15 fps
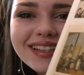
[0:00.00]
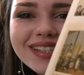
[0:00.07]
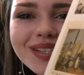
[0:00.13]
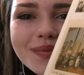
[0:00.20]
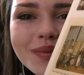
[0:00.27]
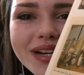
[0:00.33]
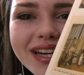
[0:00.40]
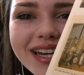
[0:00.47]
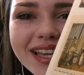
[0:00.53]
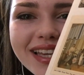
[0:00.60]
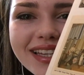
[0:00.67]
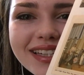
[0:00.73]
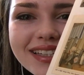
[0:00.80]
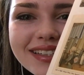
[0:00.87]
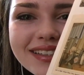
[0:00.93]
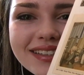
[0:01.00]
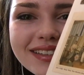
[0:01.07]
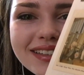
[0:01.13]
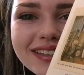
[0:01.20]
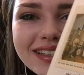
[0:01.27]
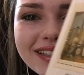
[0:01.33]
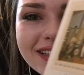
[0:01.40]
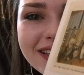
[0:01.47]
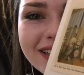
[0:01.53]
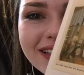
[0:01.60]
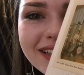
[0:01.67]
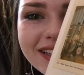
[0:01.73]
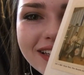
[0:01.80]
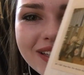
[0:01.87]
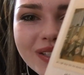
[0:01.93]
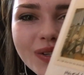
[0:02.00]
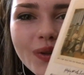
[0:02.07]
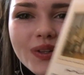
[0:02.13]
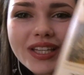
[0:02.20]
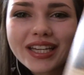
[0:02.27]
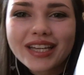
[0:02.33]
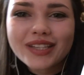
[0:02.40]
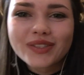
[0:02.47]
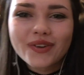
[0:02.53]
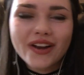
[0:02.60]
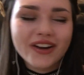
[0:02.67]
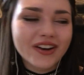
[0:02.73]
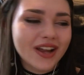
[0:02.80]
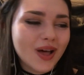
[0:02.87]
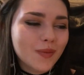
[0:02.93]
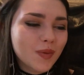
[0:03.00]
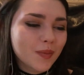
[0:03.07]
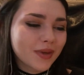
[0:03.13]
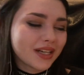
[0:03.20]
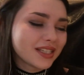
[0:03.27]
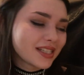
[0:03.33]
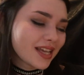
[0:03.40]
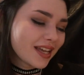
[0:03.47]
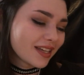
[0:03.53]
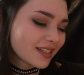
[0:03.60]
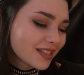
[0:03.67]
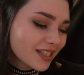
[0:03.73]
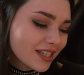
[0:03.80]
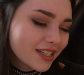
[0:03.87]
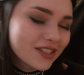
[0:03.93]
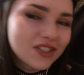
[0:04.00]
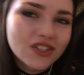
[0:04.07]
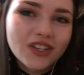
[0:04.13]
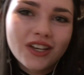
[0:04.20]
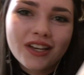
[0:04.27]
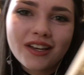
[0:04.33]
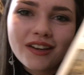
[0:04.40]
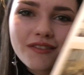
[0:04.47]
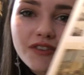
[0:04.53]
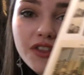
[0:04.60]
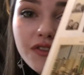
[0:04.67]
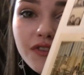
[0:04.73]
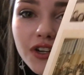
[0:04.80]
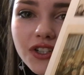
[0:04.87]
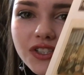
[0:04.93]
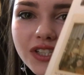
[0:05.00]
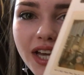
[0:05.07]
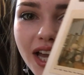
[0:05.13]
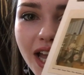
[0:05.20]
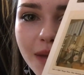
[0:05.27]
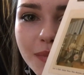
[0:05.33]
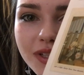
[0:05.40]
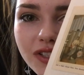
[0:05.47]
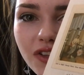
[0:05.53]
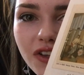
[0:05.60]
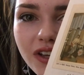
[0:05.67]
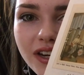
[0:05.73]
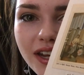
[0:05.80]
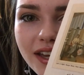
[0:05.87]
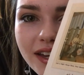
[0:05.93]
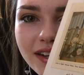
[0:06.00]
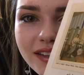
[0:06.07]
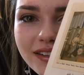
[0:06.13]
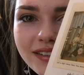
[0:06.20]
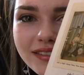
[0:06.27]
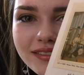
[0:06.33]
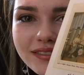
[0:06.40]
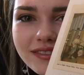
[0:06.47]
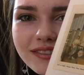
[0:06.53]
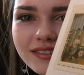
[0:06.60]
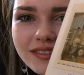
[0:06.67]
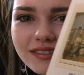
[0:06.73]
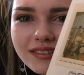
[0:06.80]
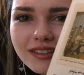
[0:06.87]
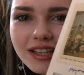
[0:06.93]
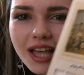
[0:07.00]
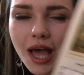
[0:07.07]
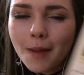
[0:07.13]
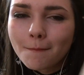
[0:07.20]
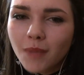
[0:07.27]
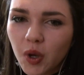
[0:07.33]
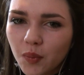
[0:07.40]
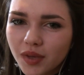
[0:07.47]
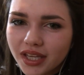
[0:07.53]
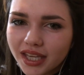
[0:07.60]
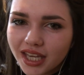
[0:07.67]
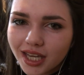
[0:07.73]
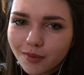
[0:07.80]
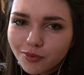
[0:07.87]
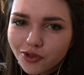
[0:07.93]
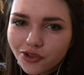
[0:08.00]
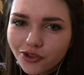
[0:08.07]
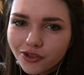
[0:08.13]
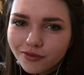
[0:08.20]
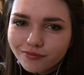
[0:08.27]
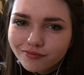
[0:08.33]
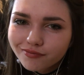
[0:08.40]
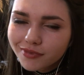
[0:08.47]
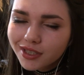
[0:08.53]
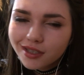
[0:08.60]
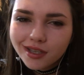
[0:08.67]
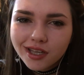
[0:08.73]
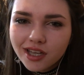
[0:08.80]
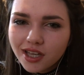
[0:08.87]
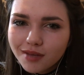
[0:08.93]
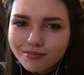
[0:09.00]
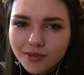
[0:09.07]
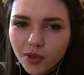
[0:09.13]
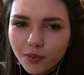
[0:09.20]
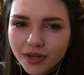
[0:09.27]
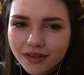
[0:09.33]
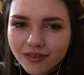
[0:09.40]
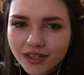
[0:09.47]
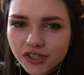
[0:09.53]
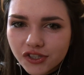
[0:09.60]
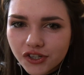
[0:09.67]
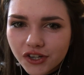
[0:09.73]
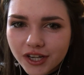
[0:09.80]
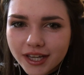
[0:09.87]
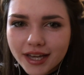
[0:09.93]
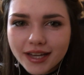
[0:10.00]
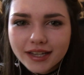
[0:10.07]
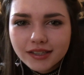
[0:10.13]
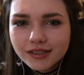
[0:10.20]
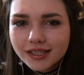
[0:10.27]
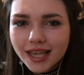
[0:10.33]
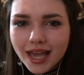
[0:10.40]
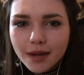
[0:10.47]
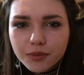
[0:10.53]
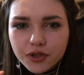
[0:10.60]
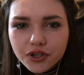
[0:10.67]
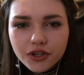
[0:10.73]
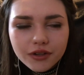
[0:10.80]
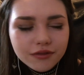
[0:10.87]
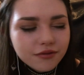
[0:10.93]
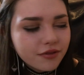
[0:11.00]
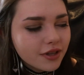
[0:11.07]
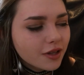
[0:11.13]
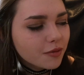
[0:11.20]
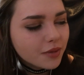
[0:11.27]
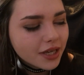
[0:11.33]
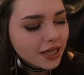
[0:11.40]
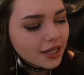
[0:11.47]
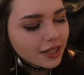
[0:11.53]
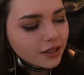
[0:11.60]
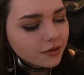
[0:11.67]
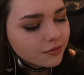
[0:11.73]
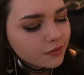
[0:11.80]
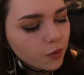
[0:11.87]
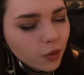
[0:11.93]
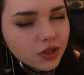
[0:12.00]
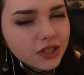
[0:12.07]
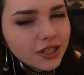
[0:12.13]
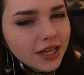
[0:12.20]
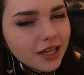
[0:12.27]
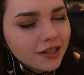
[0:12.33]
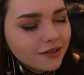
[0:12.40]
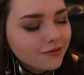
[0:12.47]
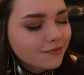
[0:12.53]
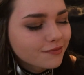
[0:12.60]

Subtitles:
That's pretty neat. He's holding his record album in his hands, and for the first time, he's looking at it. A moment captured. Moment of history, guys, captured on film again, once again.